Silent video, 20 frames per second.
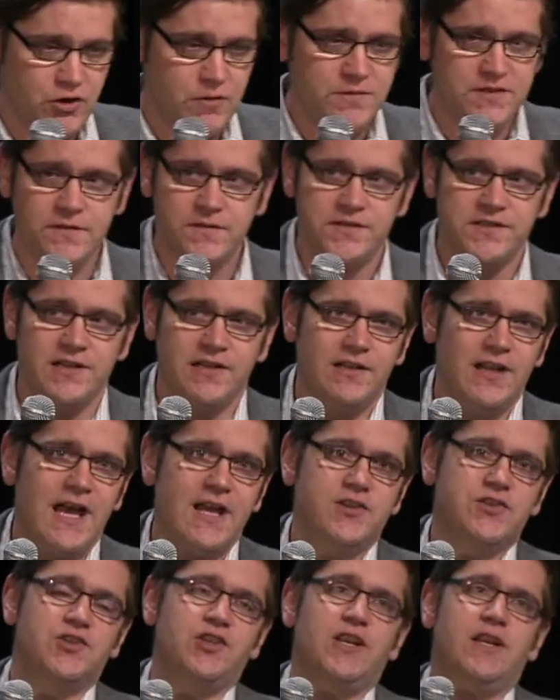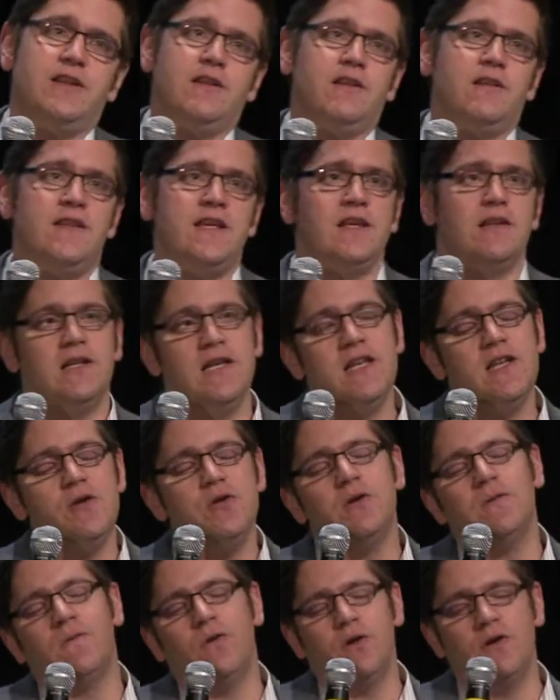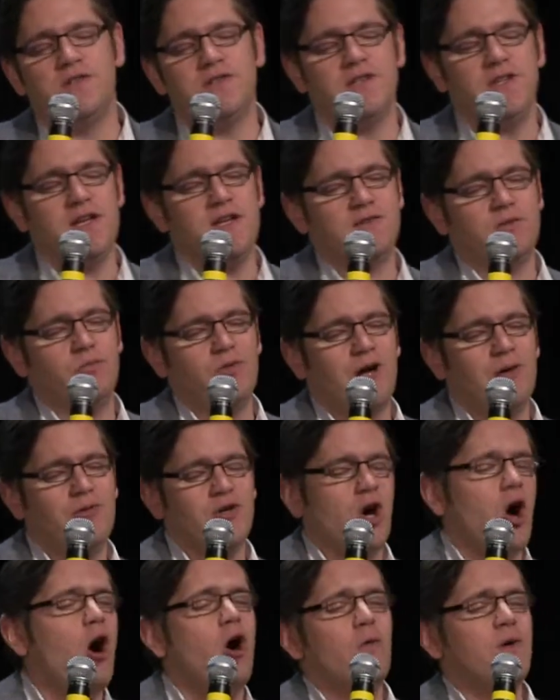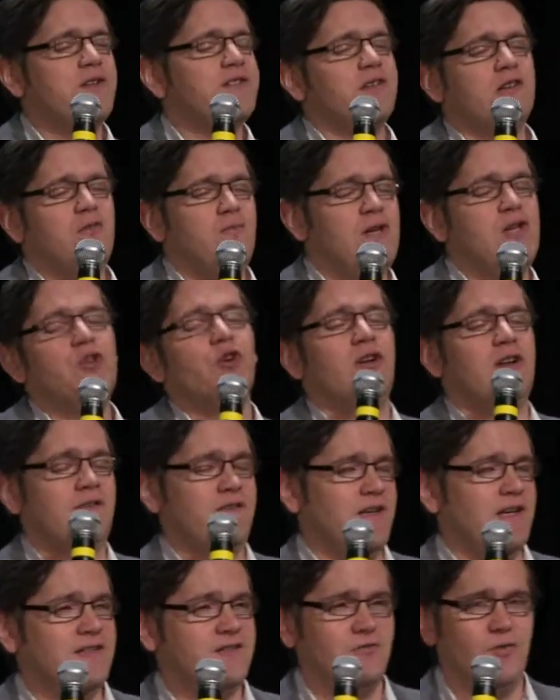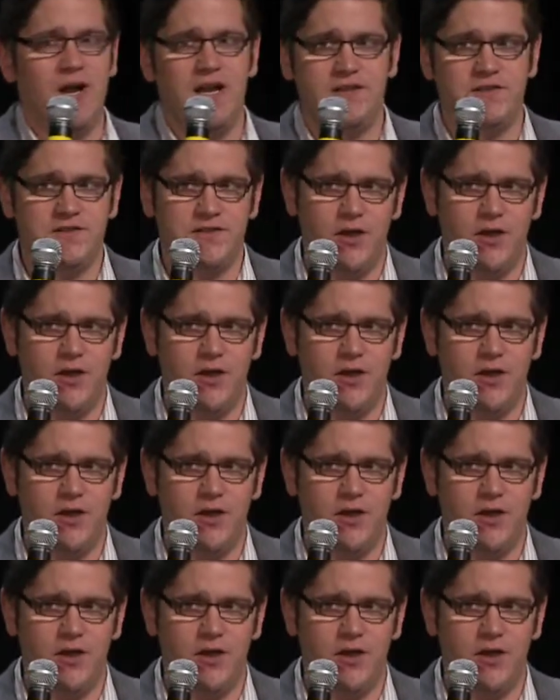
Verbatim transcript: terms of selection, the elite university are probably always going to be good at this, right?